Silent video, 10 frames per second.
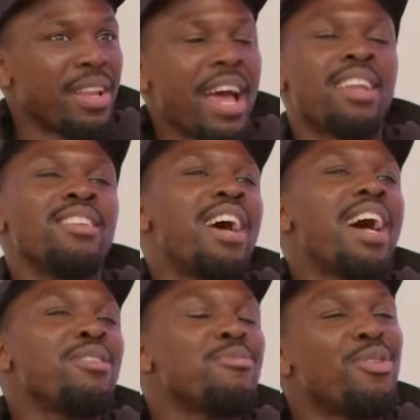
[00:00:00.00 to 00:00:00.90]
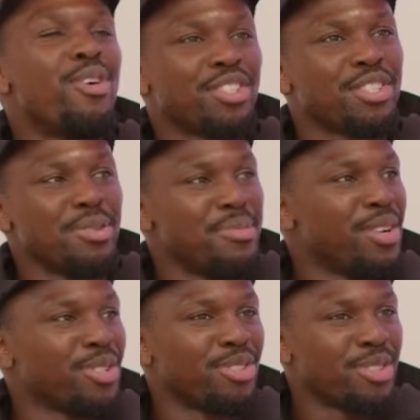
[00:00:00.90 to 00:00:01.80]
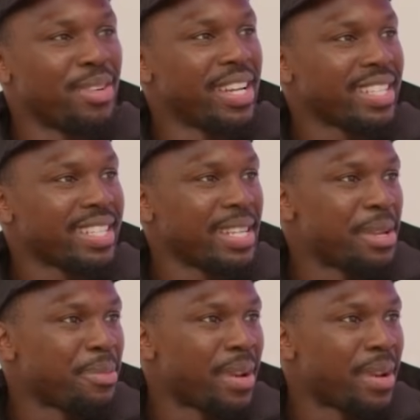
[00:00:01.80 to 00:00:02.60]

I don't know how you put oxygen mask on someone that's asleep.